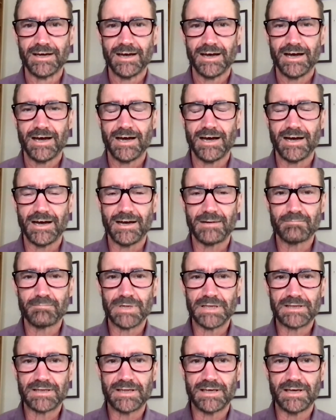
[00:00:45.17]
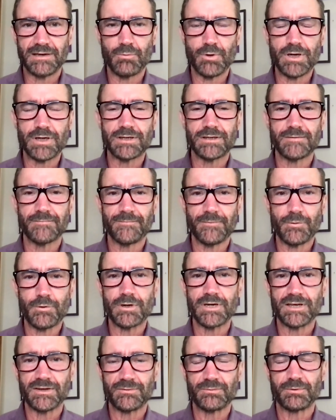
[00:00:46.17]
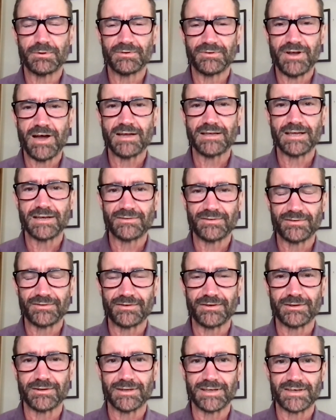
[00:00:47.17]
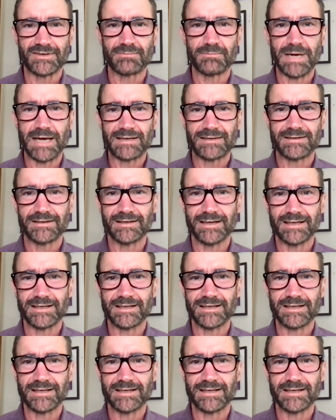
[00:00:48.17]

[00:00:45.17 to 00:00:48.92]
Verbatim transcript: But the one in the 40s was not necessarily expected. I